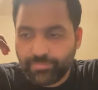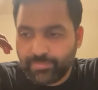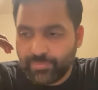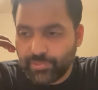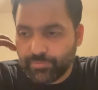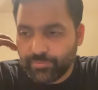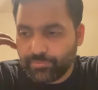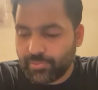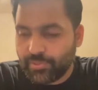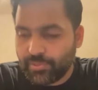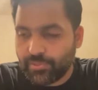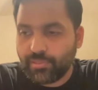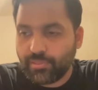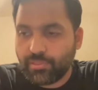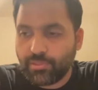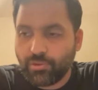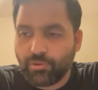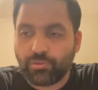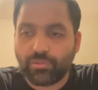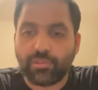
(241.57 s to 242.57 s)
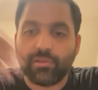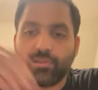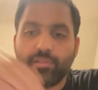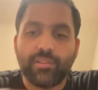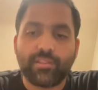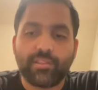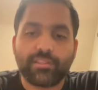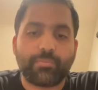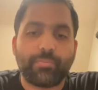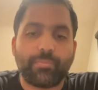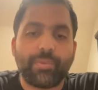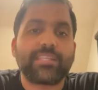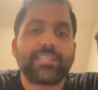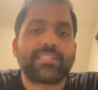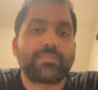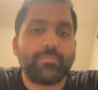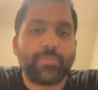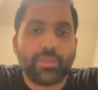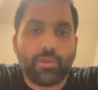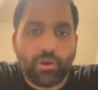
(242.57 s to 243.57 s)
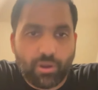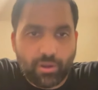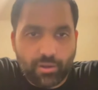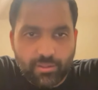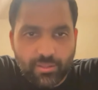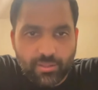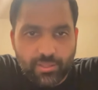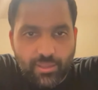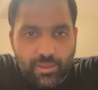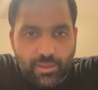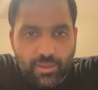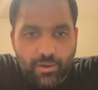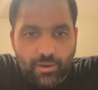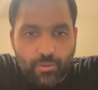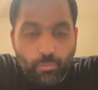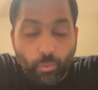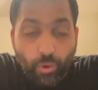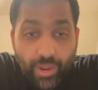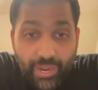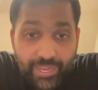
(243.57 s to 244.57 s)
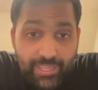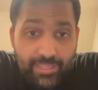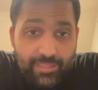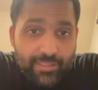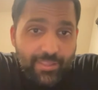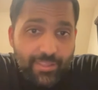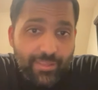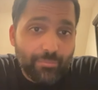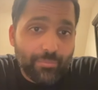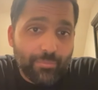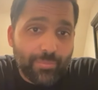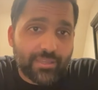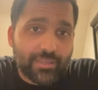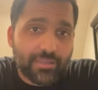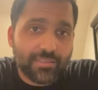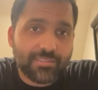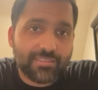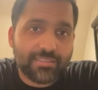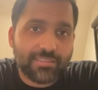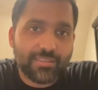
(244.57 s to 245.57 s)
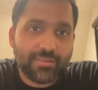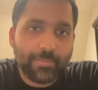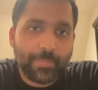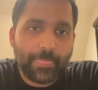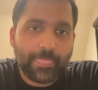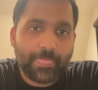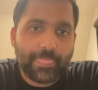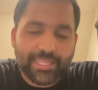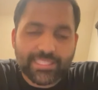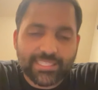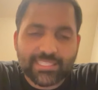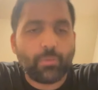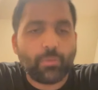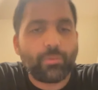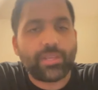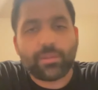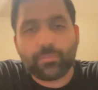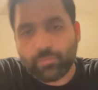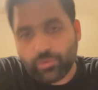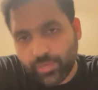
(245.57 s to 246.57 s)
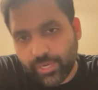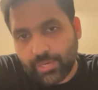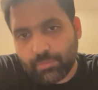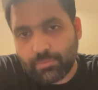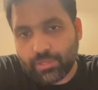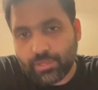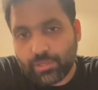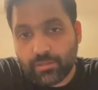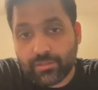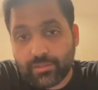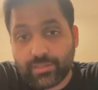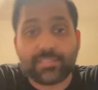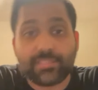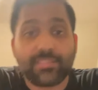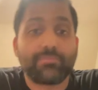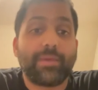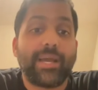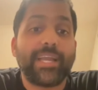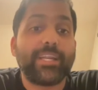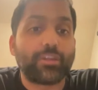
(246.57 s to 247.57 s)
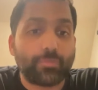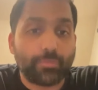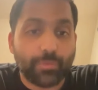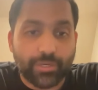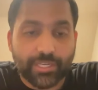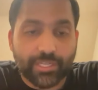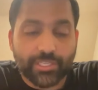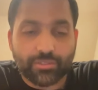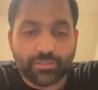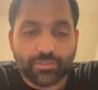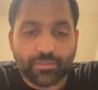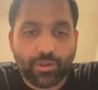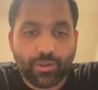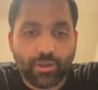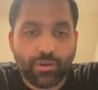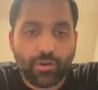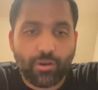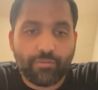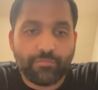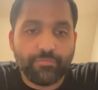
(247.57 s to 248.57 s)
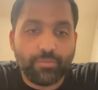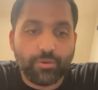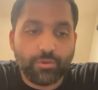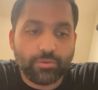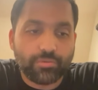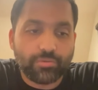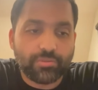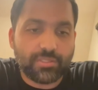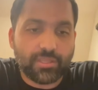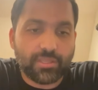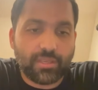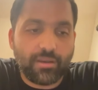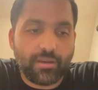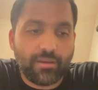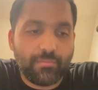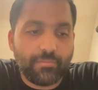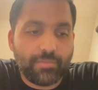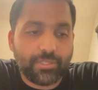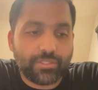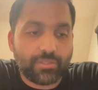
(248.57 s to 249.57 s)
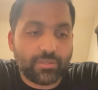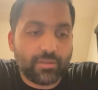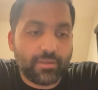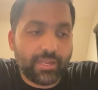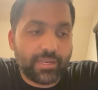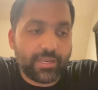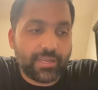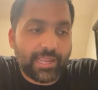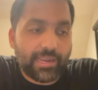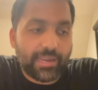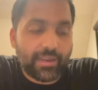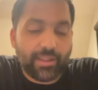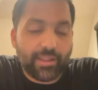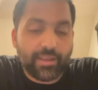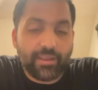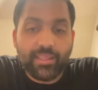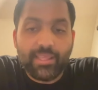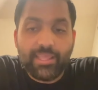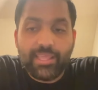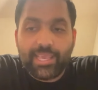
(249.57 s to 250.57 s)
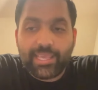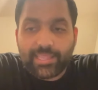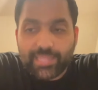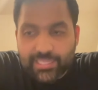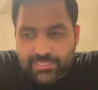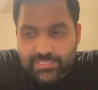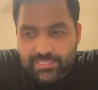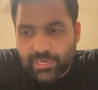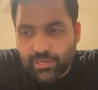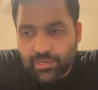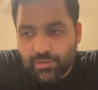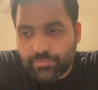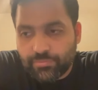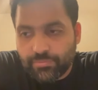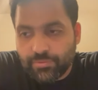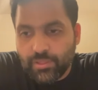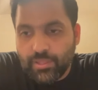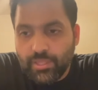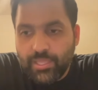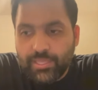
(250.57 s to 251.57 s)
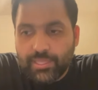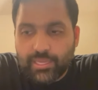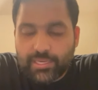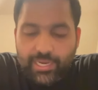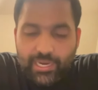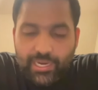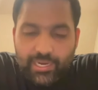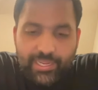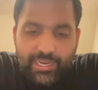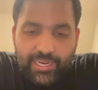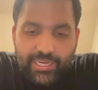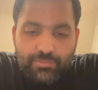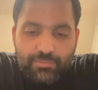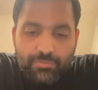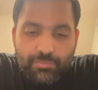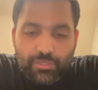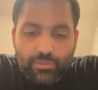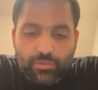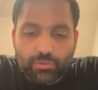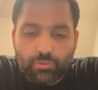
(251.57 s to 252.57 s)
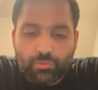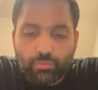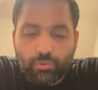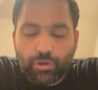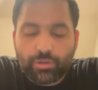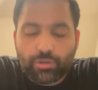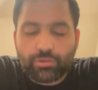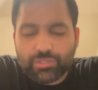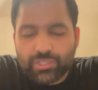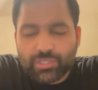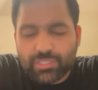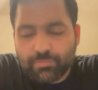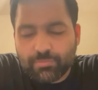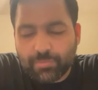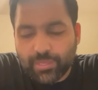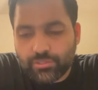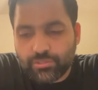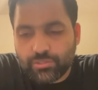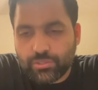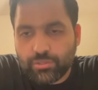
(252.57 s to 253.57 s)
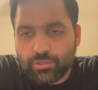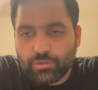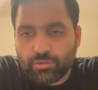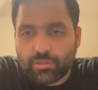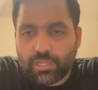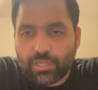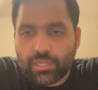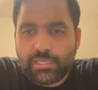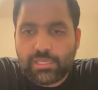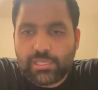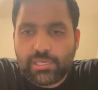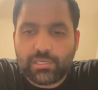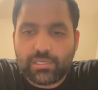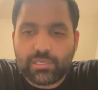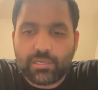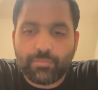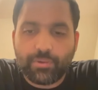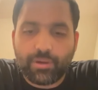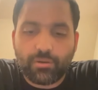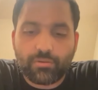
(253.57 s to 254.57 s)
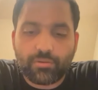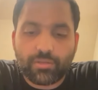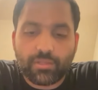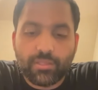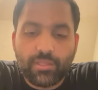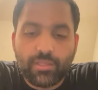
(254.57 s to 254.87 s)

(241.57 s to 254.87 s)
the, the you know the the space beyond uh, why because that's how we can protect mother earth this is my interpretation of, uh, of blue's uh, mission and tagline and that's kind of that kind of gets me to what you just mentioned you know tanya about